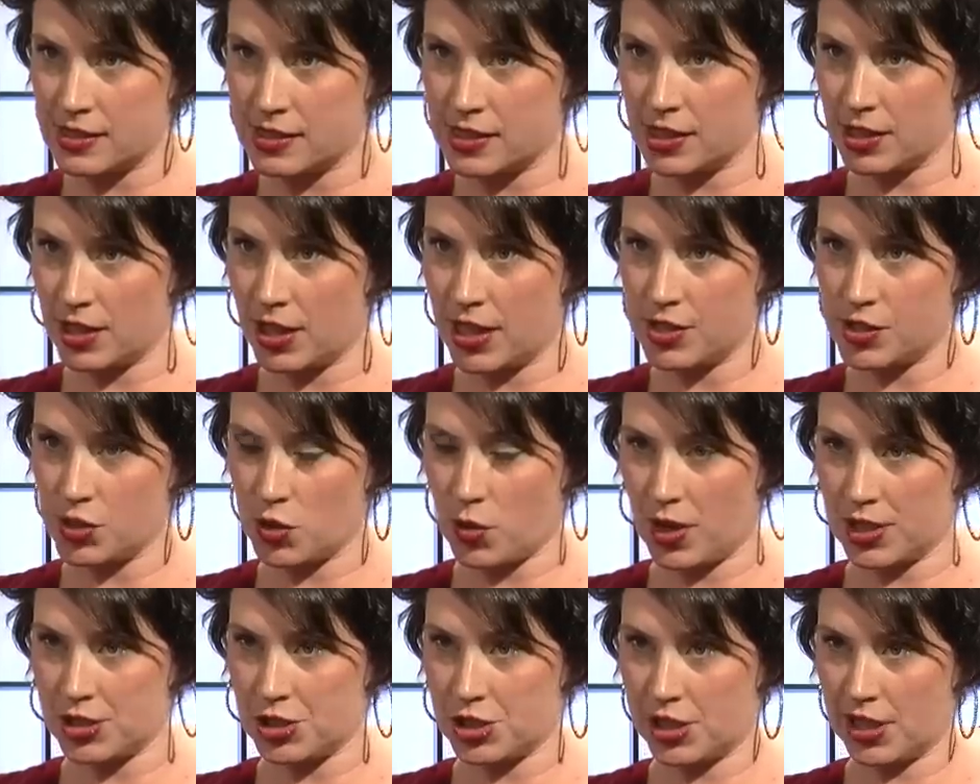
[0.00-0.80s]
a serious
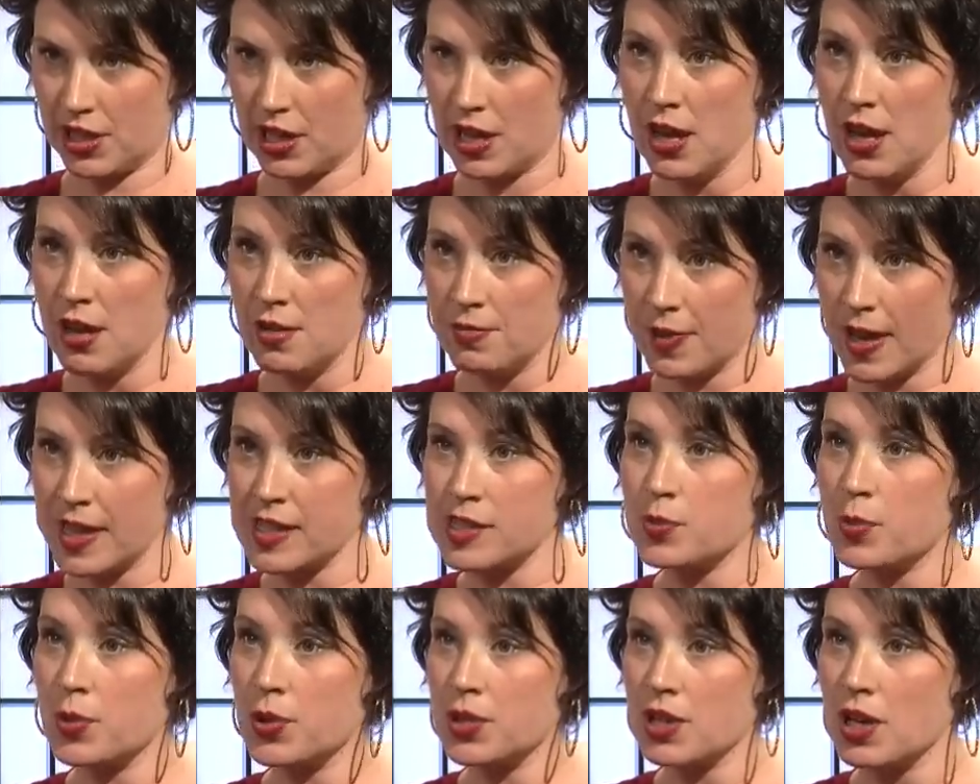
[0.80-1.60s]
question. Yeah.
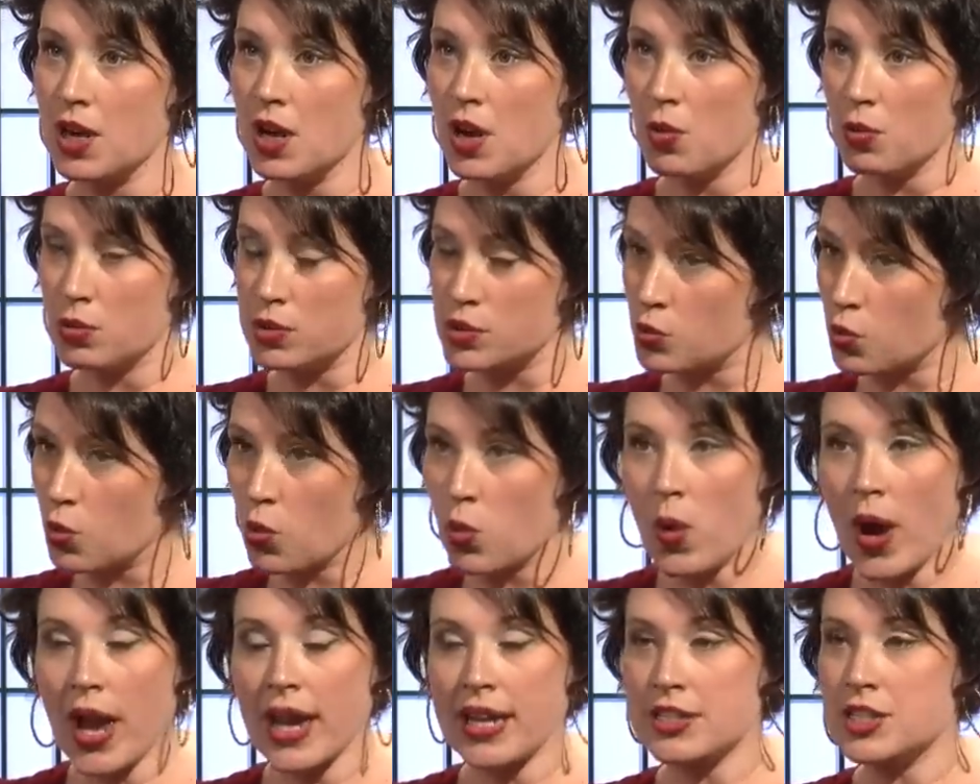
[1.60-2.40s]
Facebook was
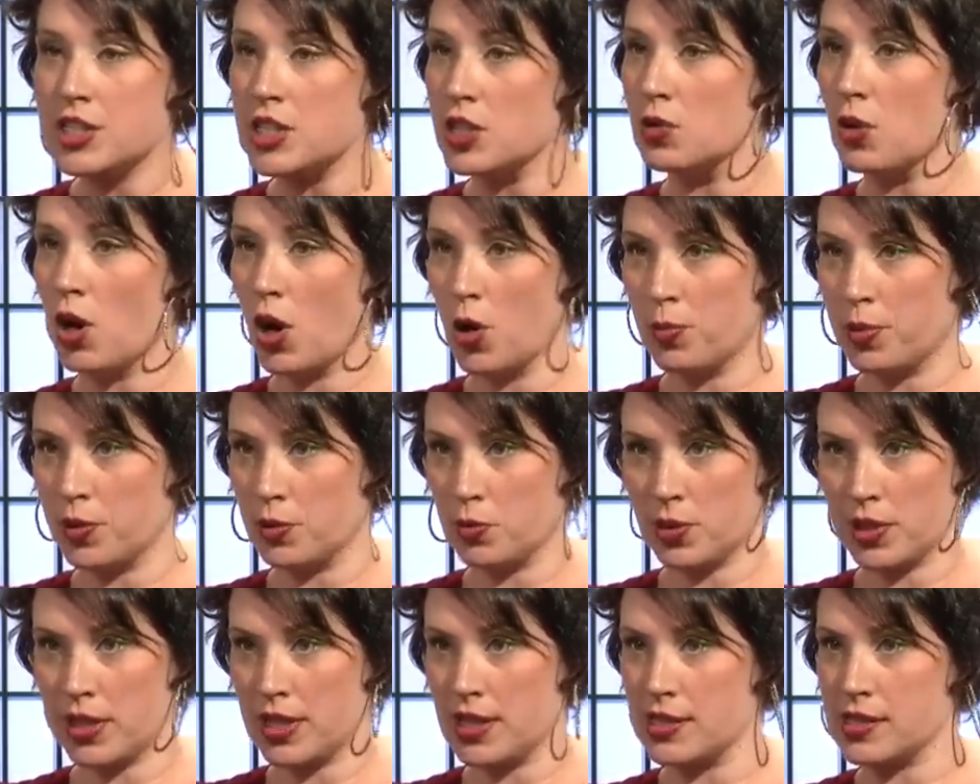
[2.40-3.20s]
way too open
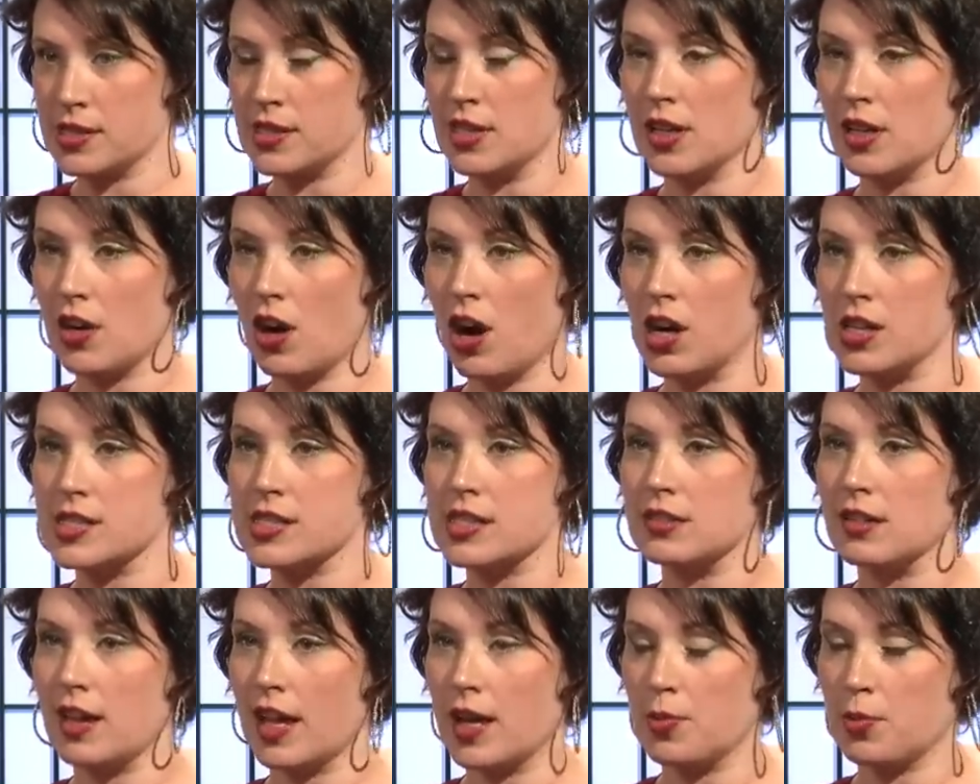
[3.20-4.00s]
with this, and it caused
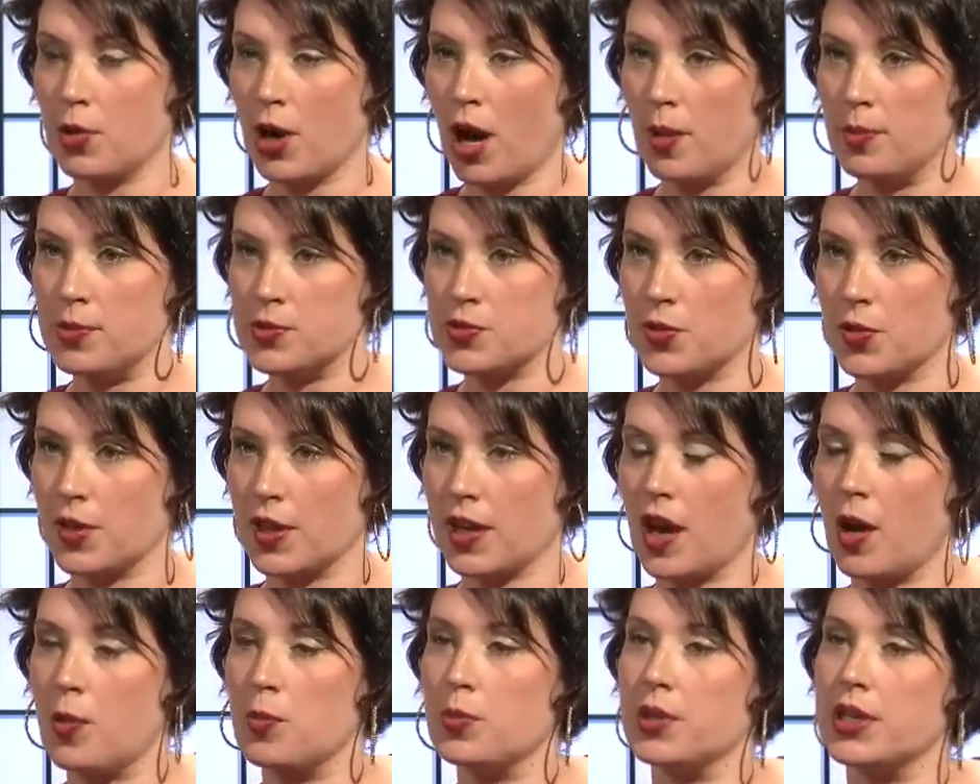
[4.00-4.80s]
a lot of problems for the
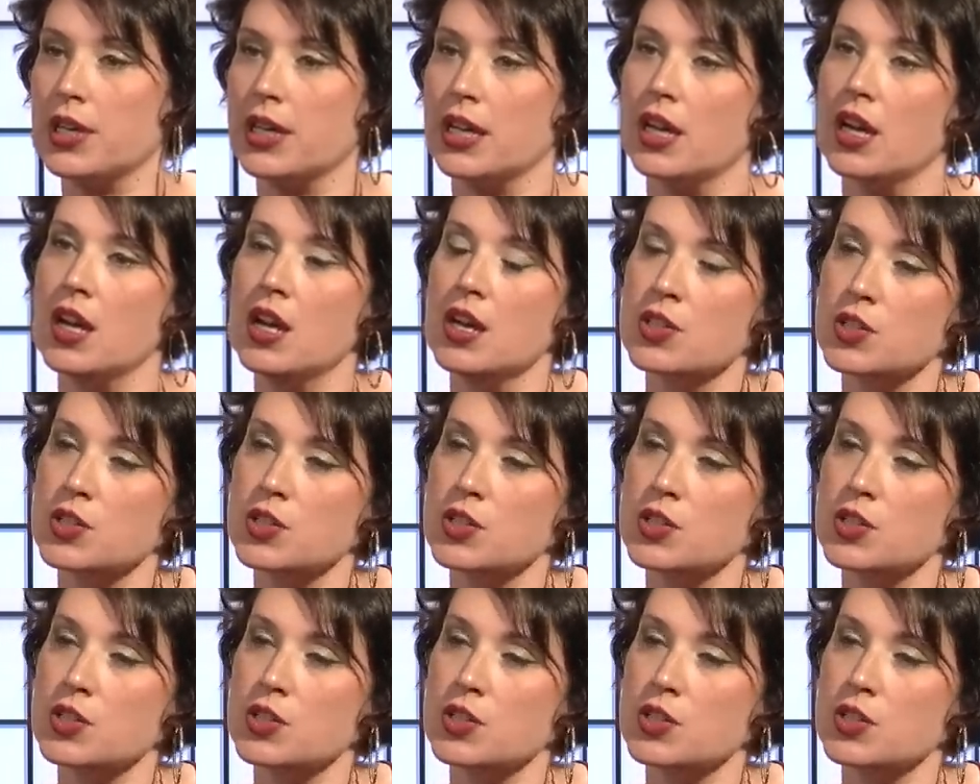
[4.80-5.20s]
company.